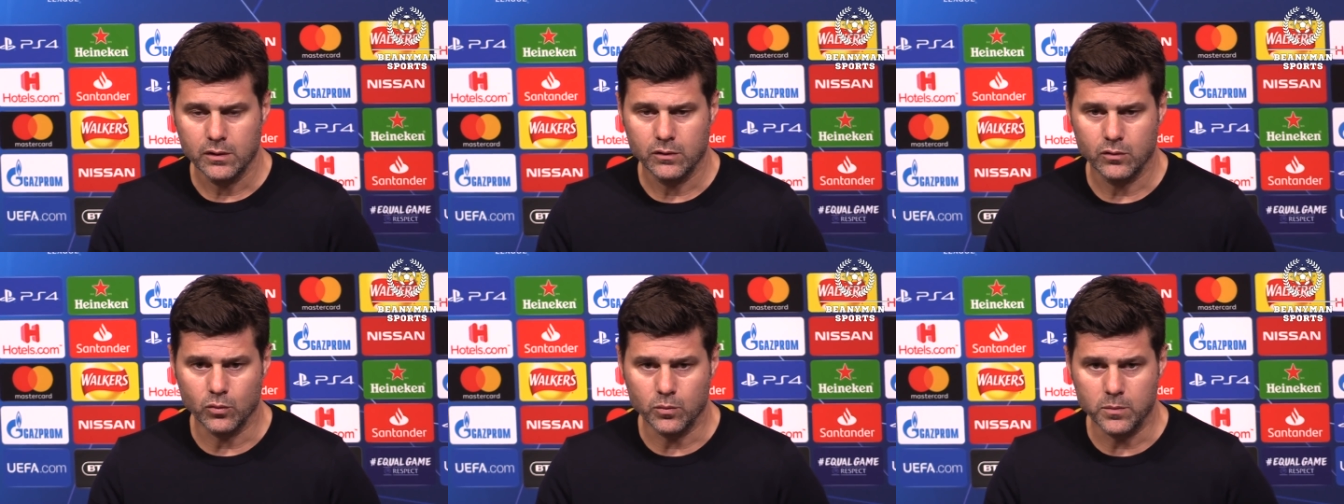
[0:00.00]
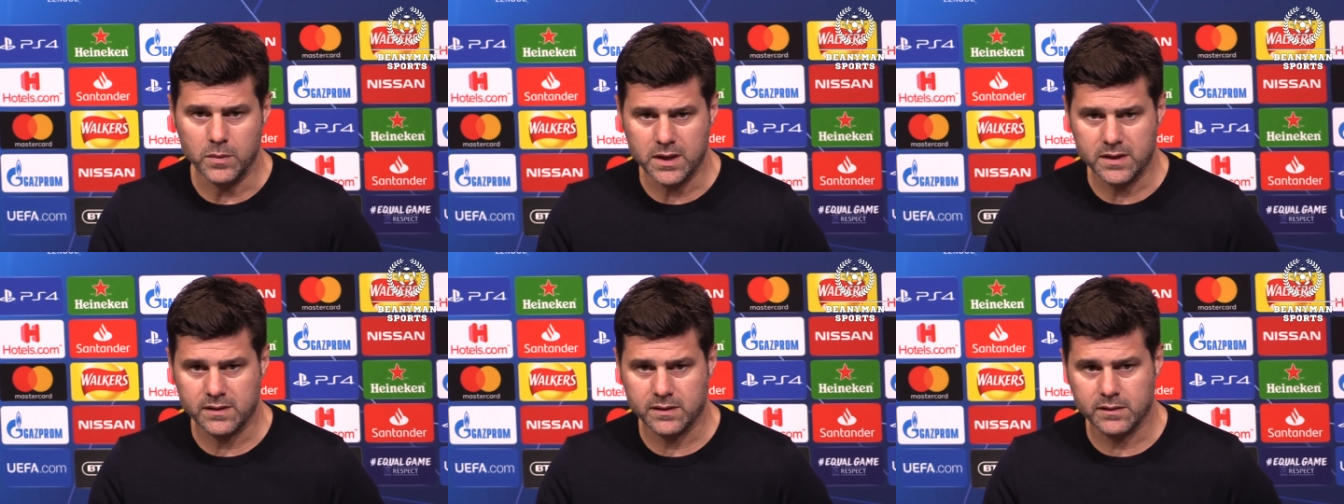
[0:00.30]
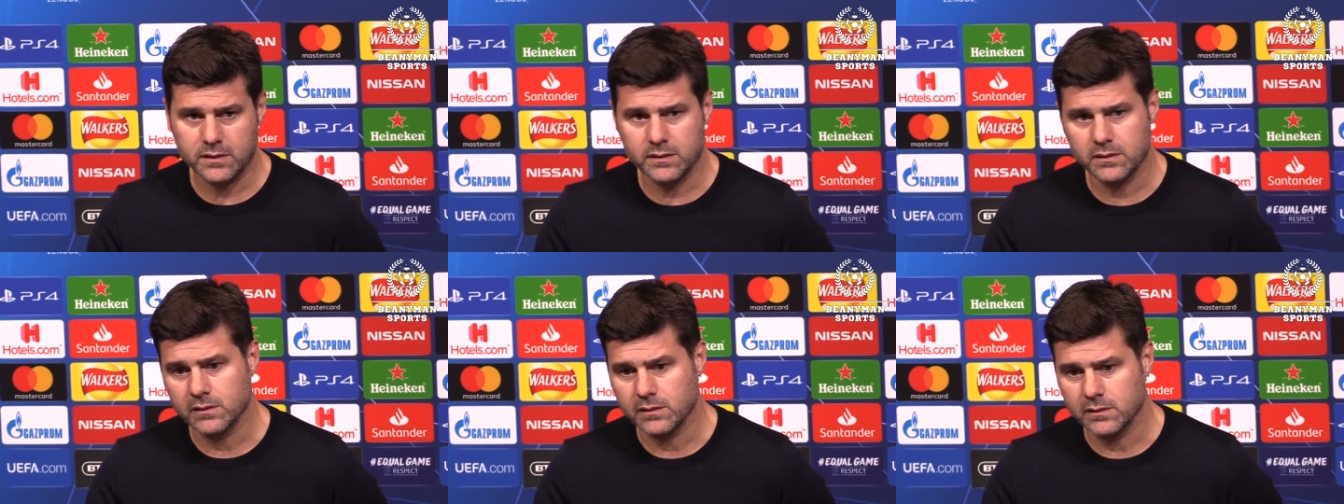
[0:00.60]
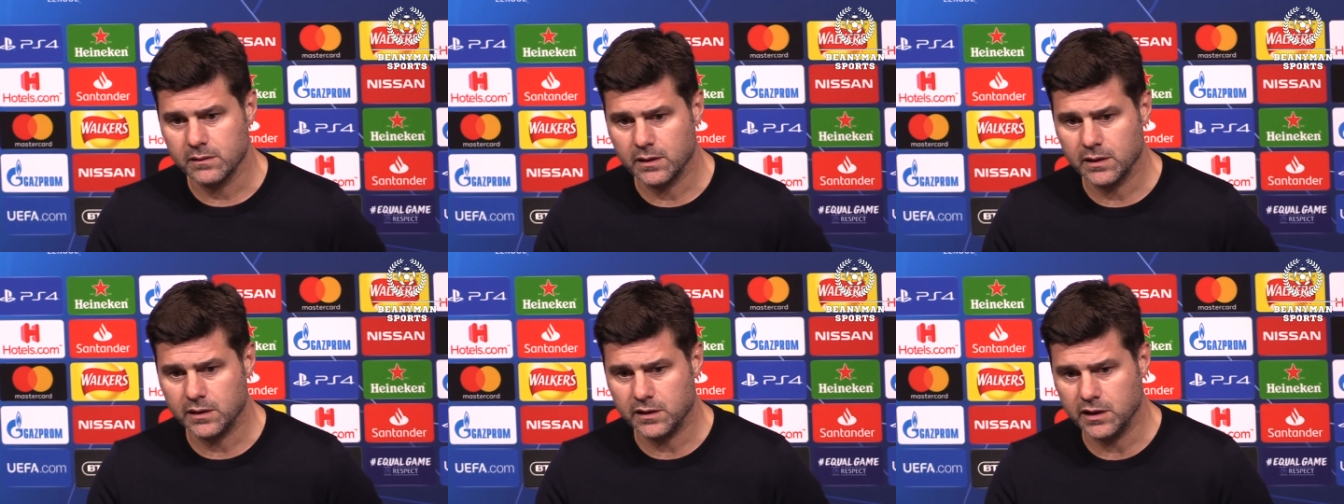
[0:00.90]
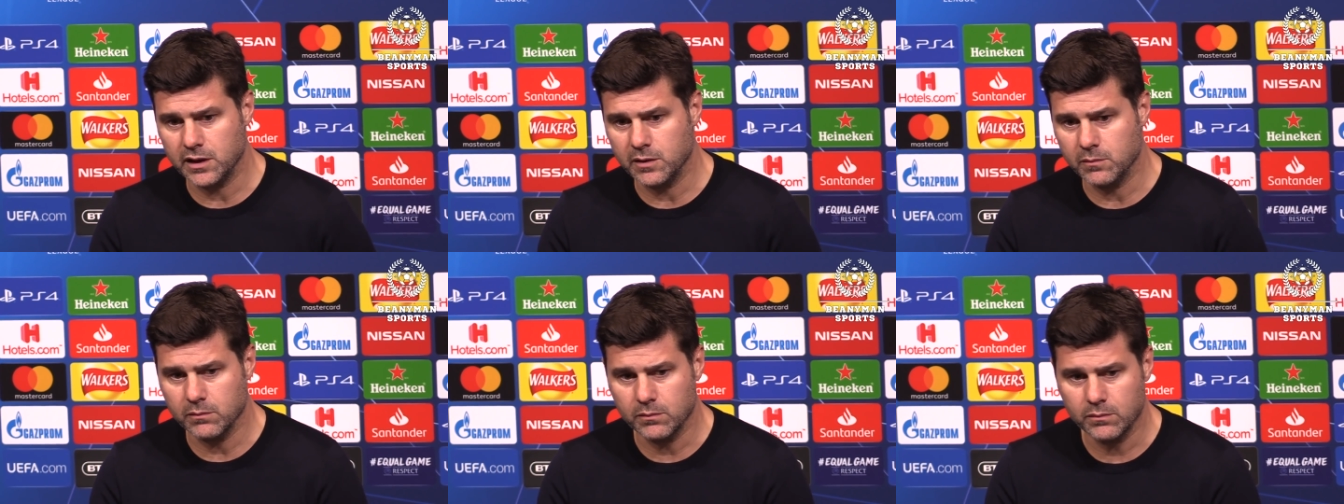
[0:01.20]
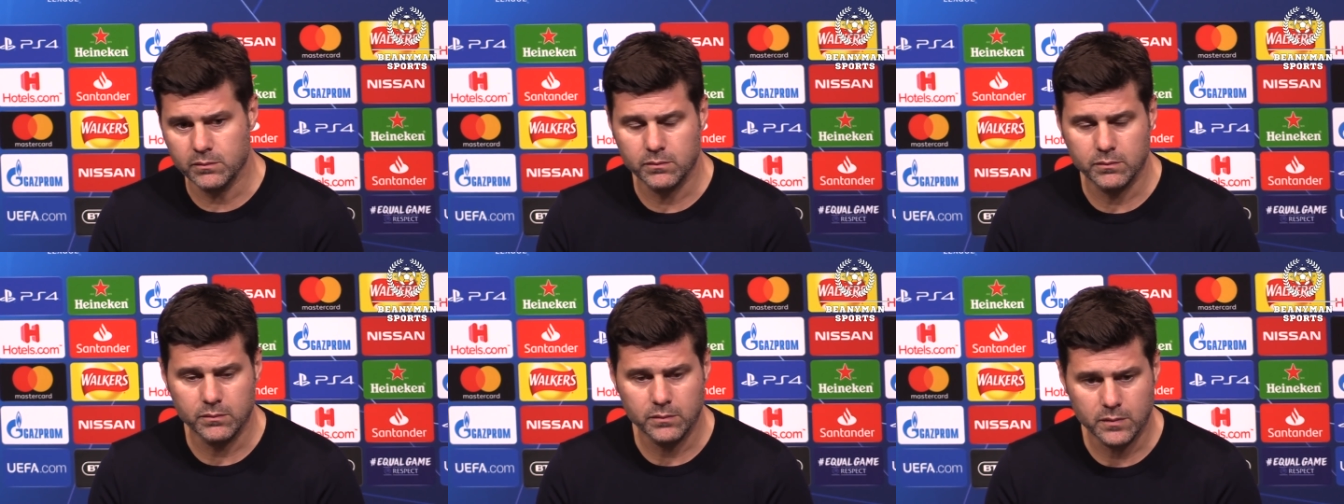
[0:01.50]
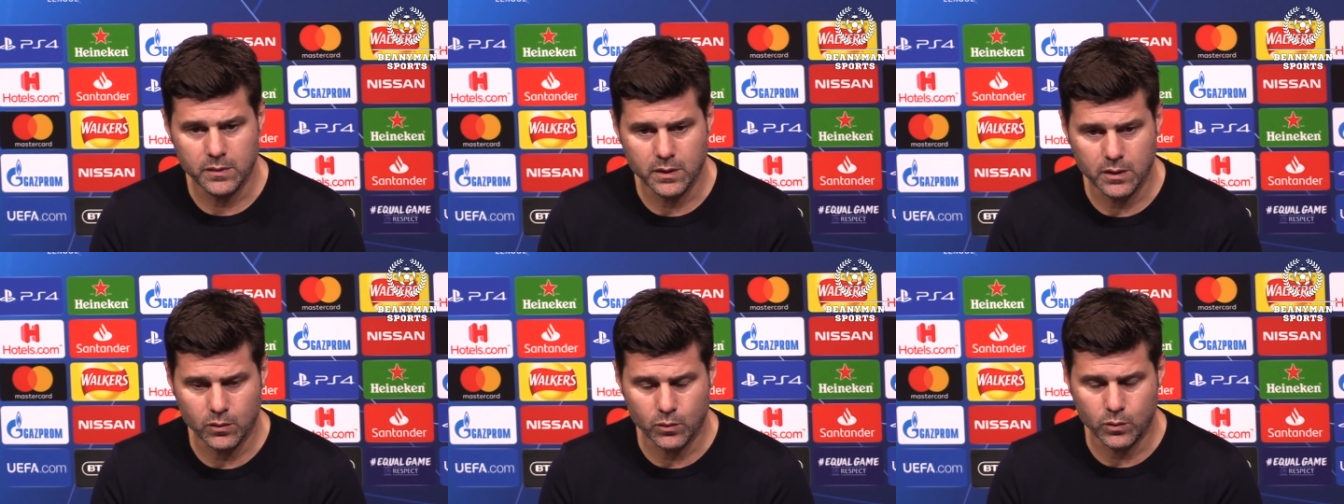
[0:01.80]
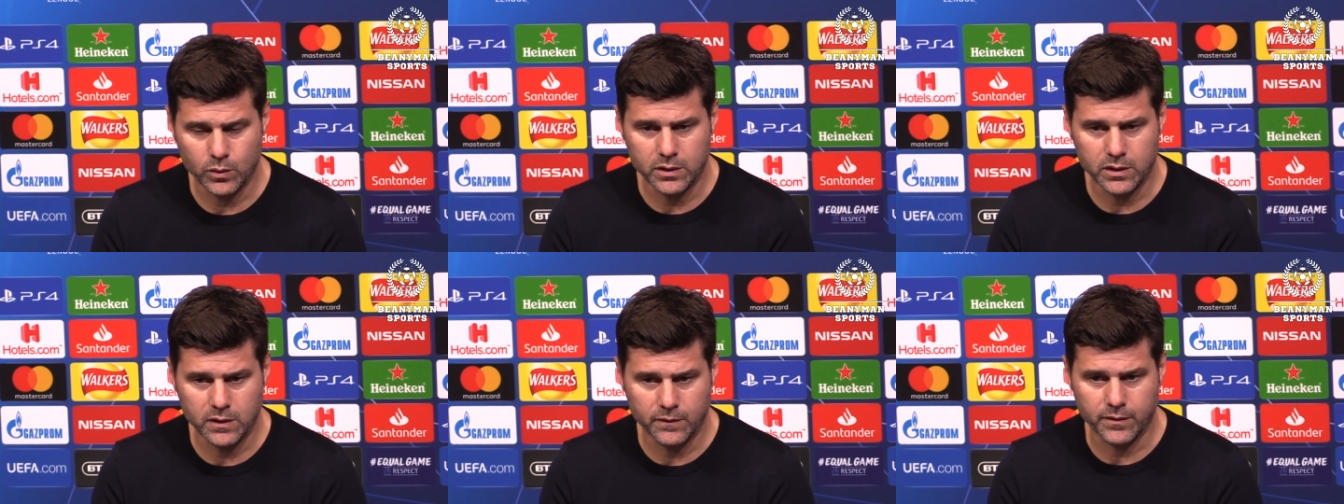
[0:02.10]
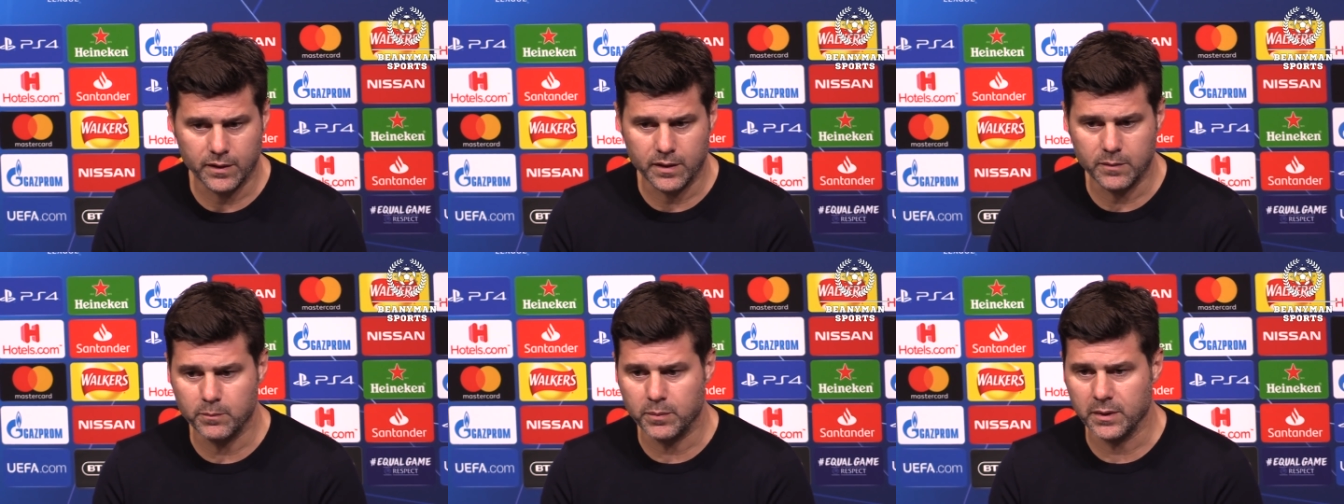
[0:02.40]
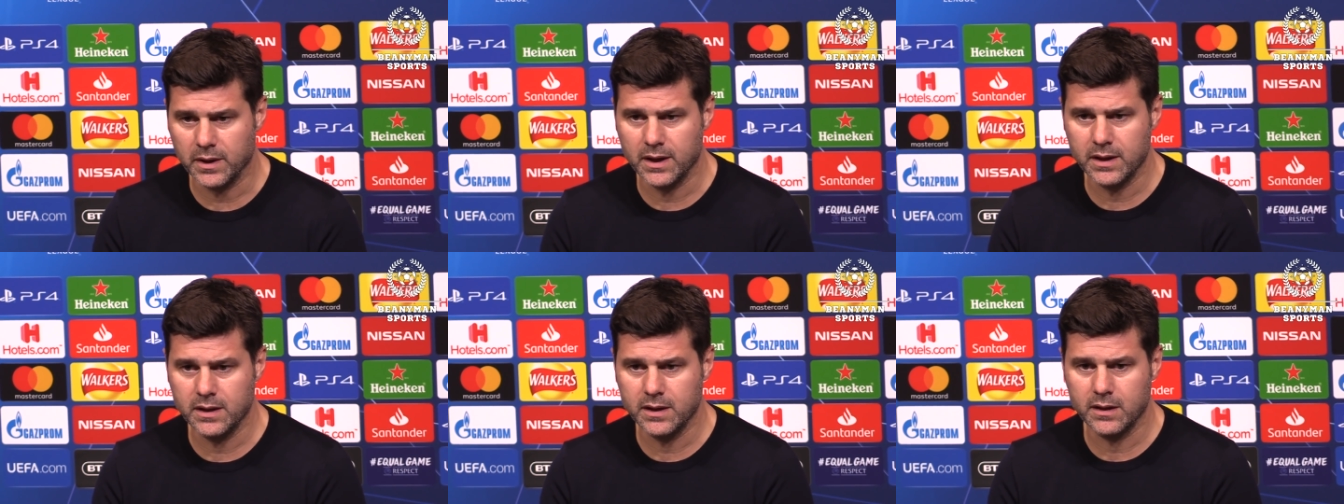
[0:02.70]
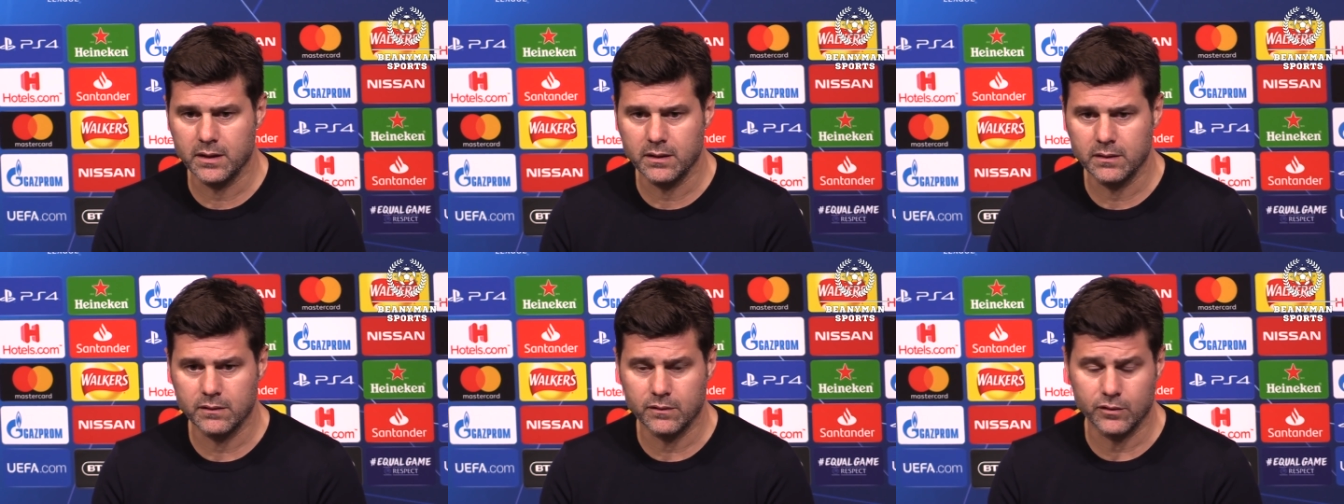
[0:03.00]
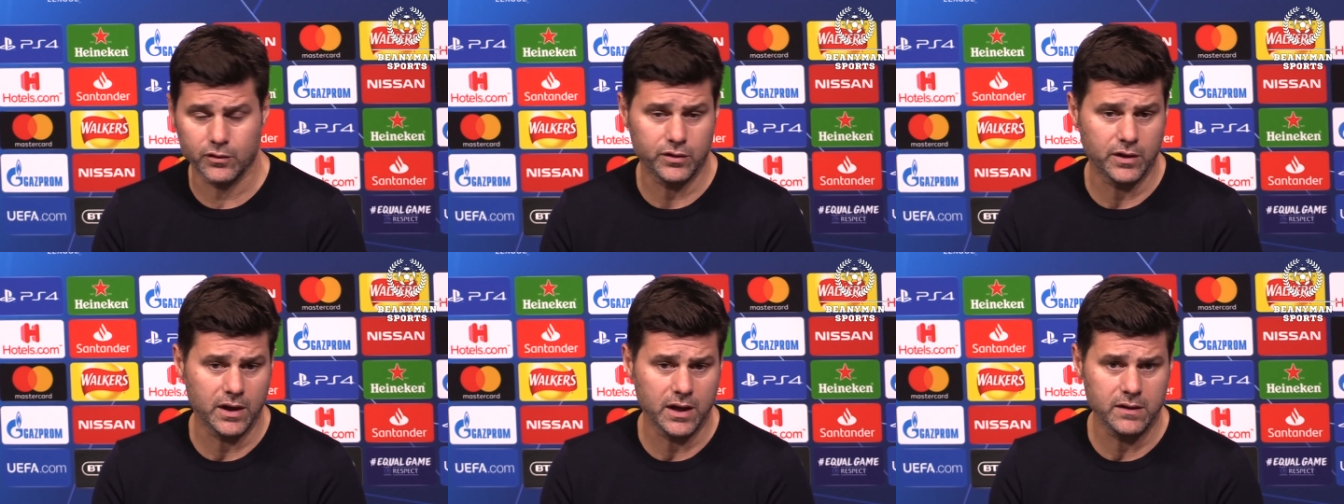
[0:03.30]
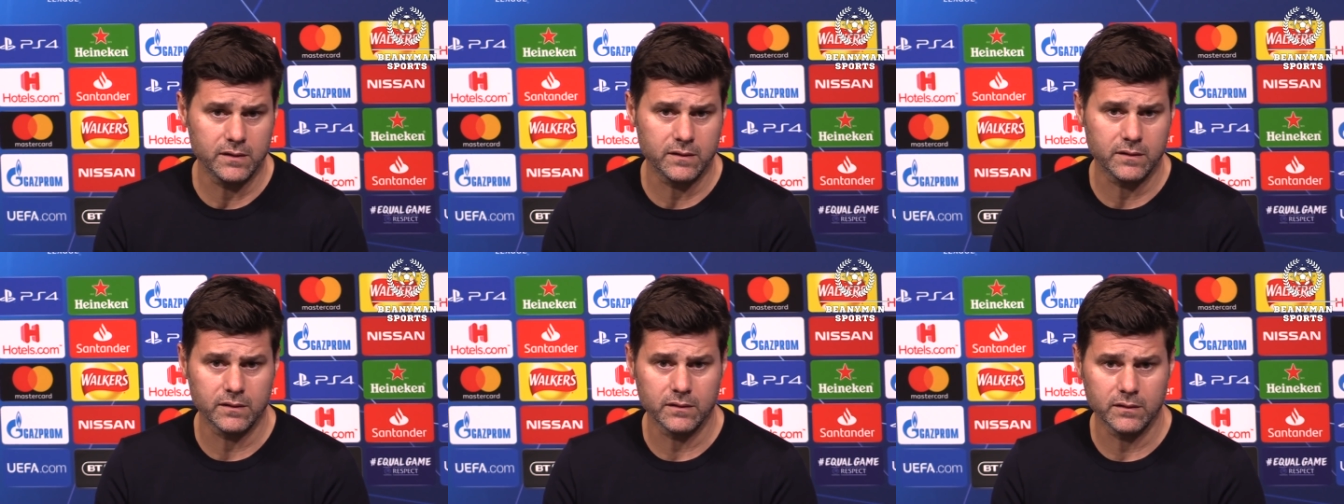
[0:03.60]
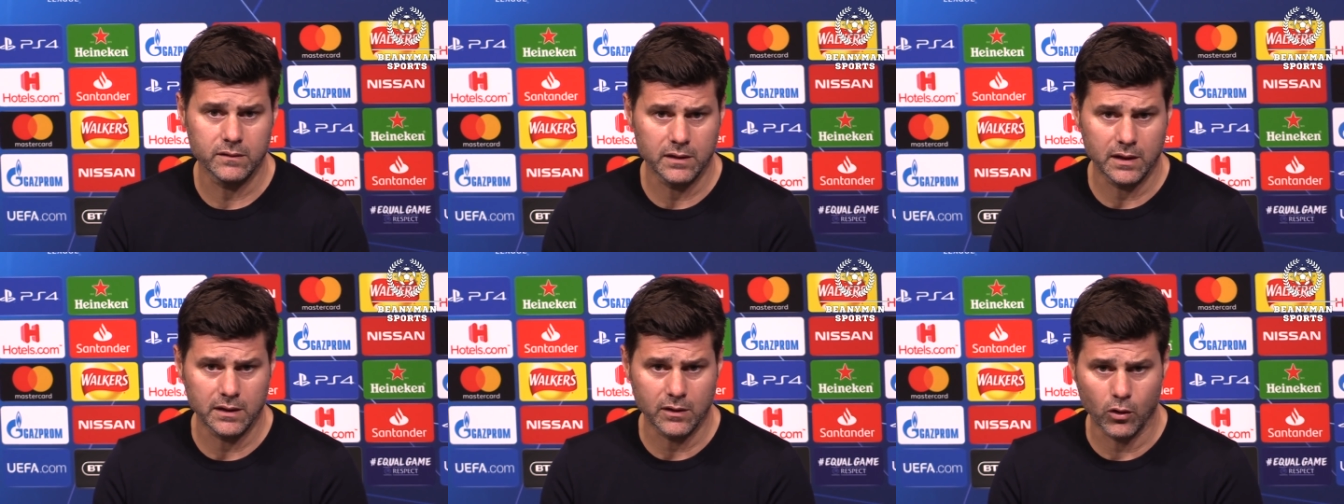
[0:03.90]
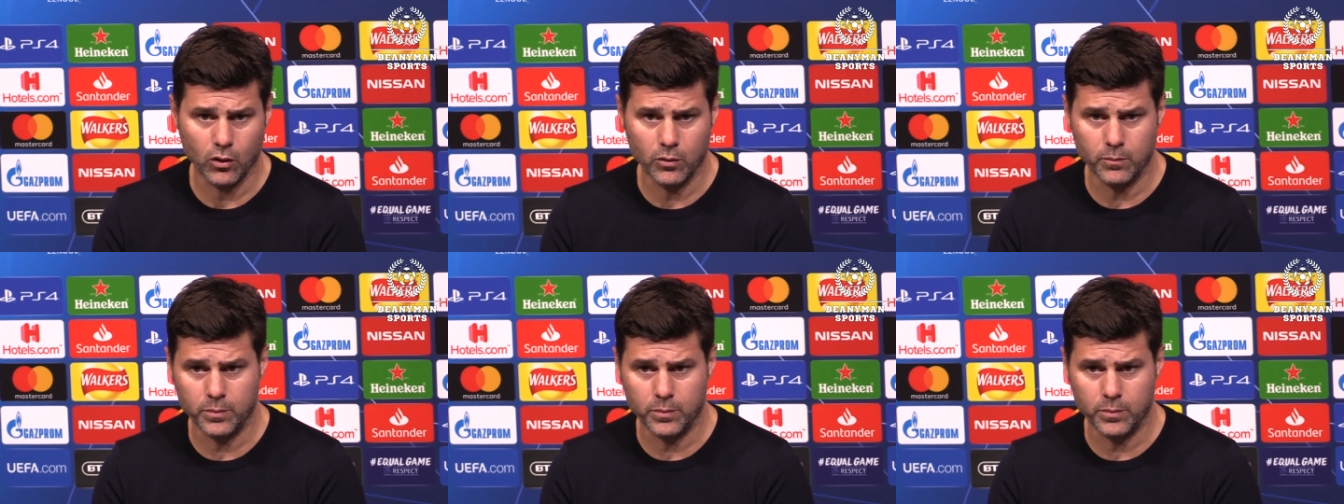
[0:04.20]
to mix the team with different players, rotate, that all